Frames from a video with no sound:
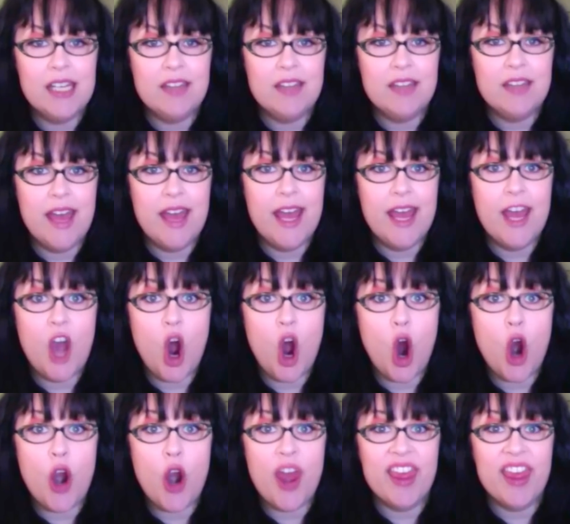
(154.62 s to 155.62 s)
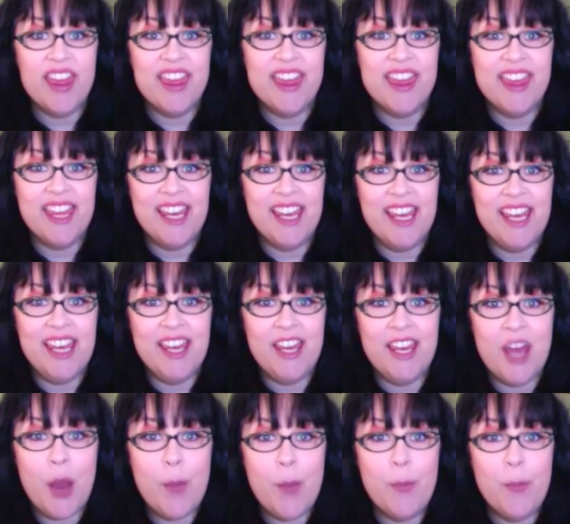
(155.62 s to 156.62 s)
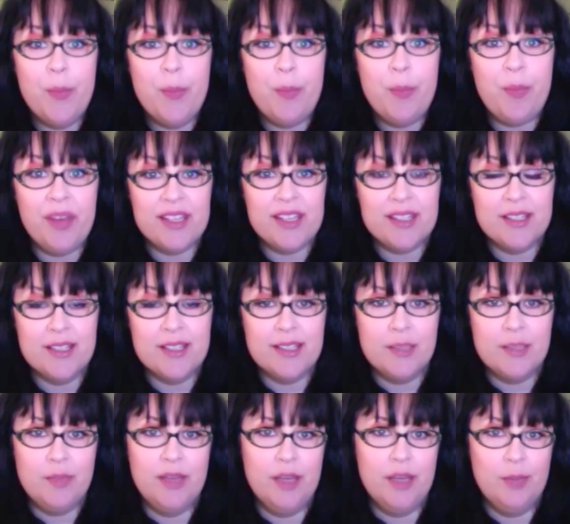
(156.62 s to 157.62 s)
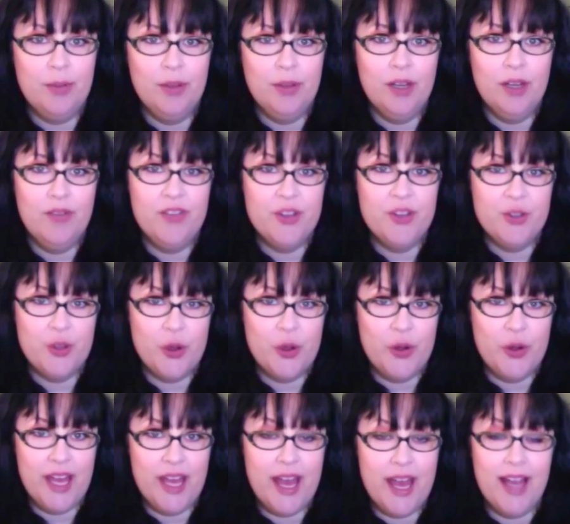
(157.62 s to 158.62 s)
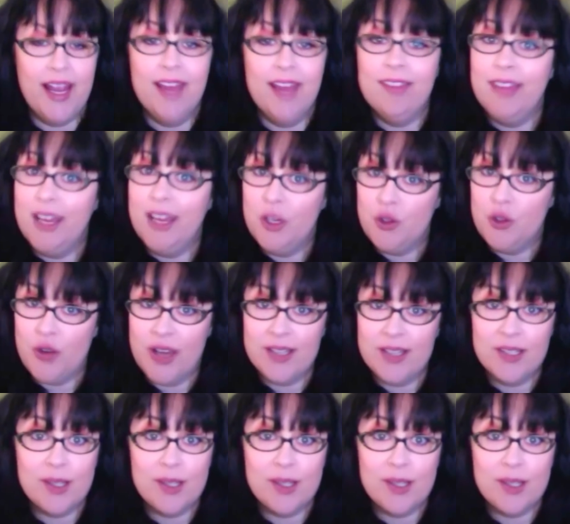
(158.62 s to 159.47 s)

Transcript: They are the business people of the zodiac and they dress the